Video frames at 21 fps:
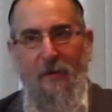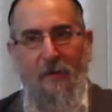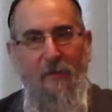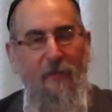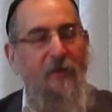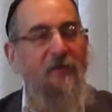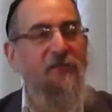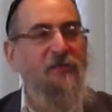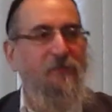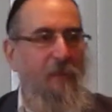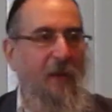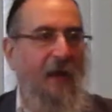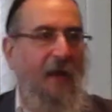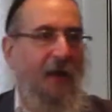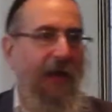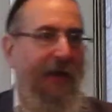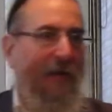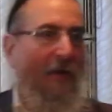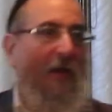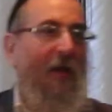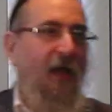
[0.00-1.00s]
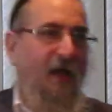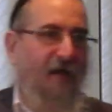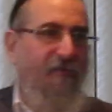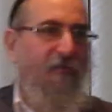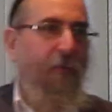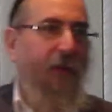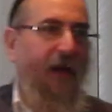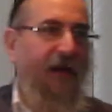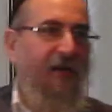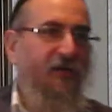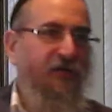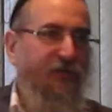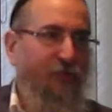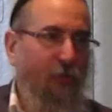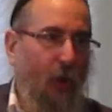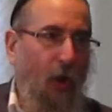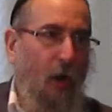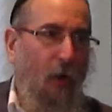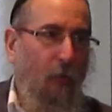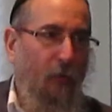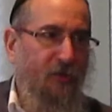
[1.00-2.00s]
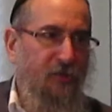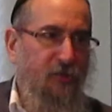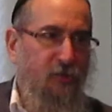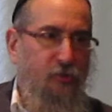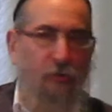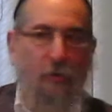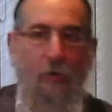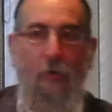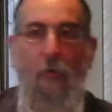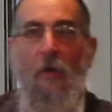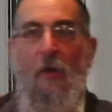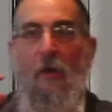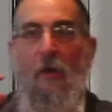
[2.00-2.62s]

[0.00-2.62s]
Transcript: This man, everybody saw was true,